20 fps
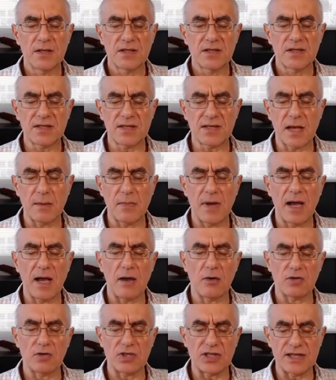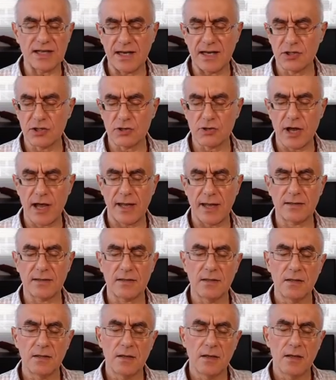somehow
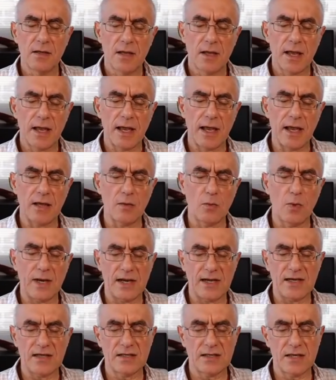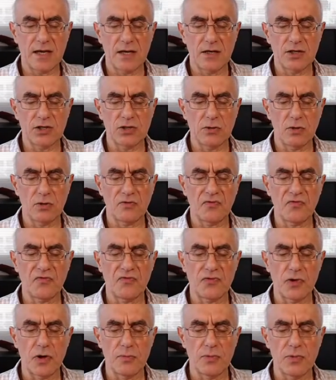sidetracked, and what I say is not
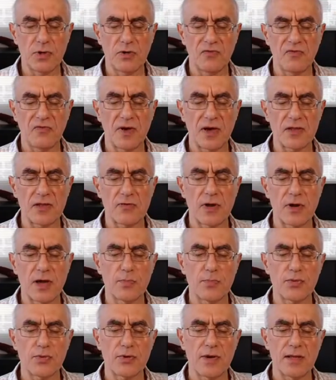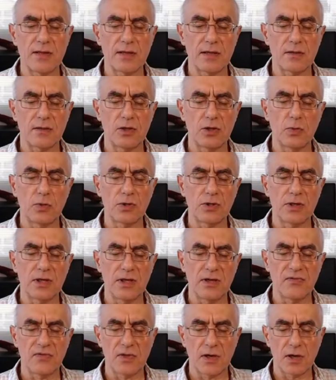from you, Father, I pray that you
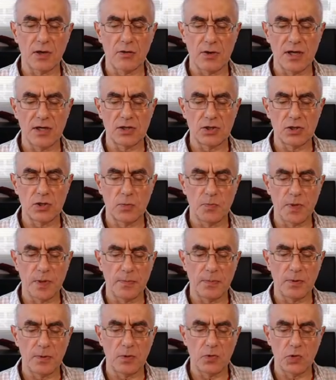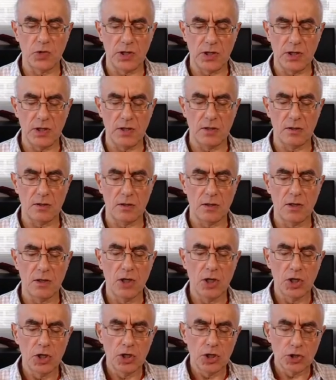would give the grace to people who hear
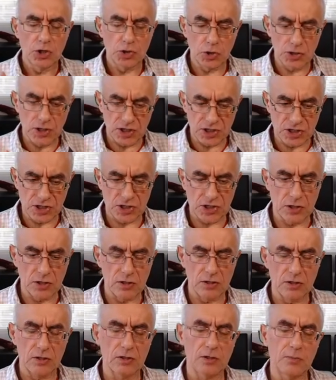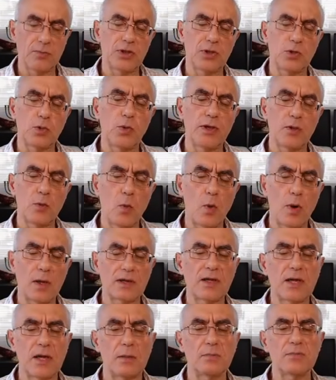to discern between
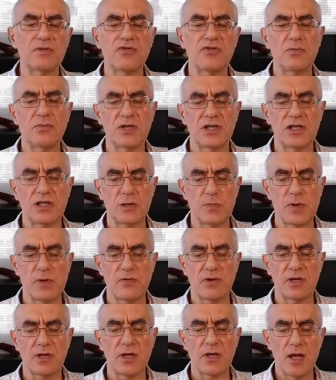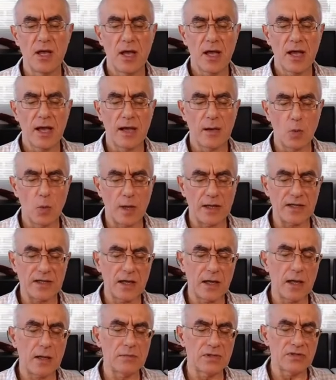what comes from the Spirit and
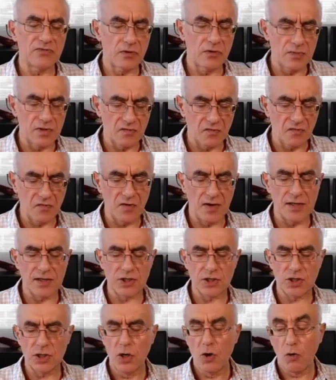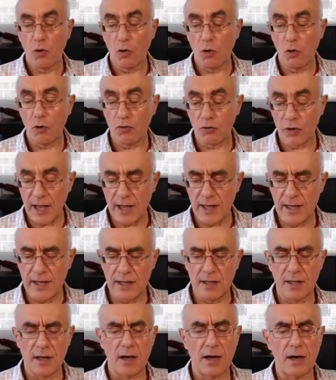what comes from the flesh or
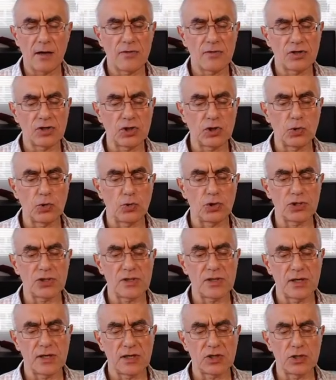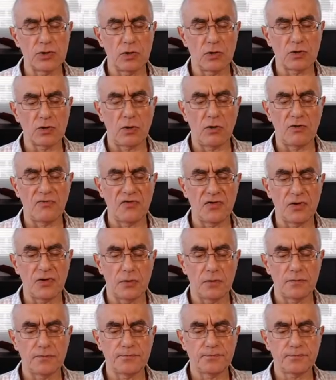any other source that is not of
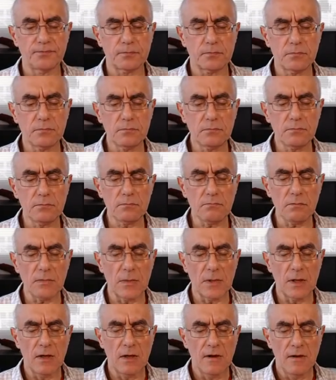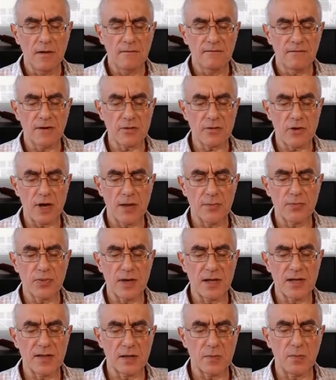you. Father, I
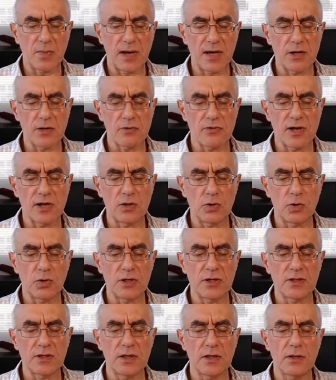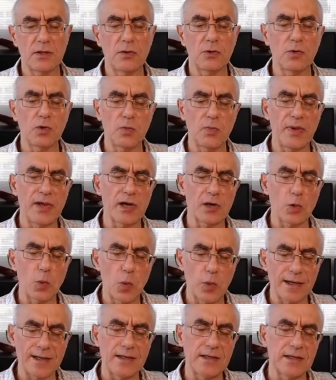pray that by your anointing, you would bear
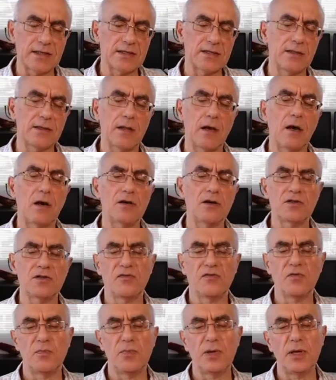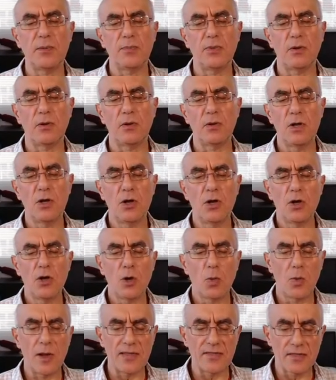witness in the hearts of people
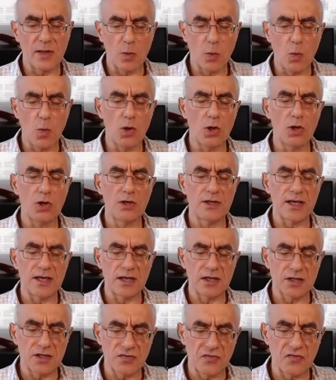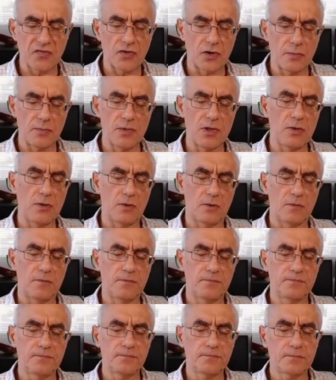when the word is from you.
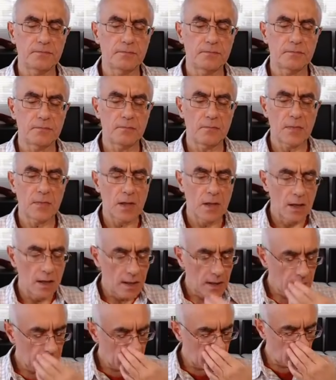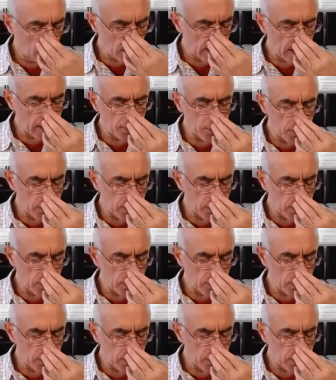And Lord, I